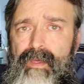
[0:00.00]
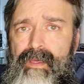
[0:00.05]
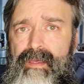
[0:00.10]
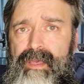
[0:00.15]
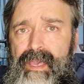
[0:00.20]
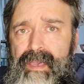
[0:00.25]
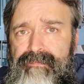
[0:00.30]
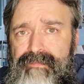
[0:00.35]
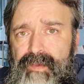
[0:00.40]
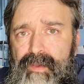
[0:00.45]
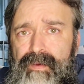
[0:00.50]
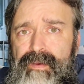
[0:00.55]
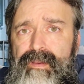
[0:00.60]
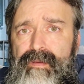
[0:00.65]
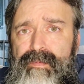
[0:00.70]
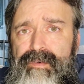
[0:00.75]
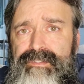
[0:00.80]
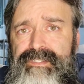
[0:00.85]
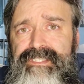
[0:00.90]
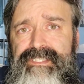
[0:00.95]
if you're in an
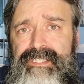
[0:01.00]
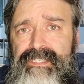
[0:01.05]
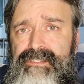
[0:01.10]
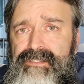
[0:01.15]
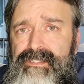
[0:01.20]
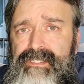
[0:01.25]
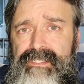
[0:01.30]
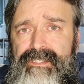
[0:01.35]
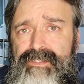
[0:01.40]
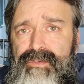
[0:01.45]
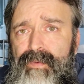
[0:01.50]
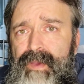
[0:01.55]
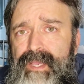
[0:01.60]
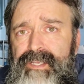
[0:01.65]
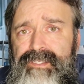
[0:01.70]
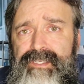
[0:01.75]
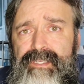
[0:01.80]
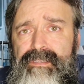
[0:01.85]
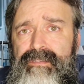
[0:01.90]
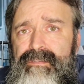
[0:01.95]
emergency
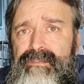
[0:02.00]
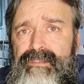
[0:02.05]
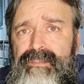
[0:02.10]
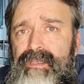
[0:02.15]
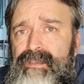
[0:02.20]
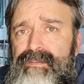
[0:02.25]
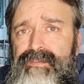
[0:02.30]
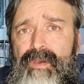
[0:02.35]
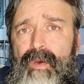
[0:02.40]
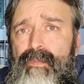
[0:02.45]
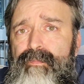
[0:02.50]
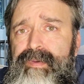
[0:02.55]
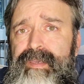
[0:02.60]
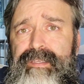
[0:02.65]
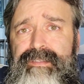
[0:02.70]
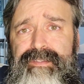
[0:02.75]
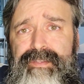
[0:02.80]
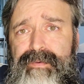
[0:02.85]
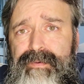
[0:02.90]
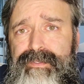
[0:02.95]
situation, don't be
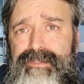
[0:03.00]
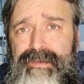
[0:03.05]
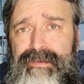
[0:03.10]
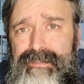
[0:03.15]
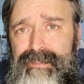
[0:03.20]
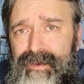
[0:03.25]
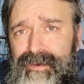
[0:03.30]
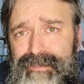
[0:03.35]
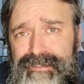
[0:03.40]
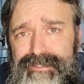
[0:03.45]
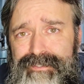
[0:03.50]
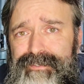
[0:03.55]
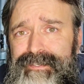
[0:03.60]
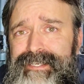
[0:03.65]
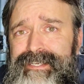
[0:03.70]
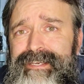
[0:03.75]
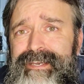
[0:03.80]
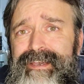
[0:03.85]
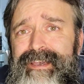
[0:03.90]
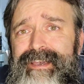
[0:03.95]
doing your laundry.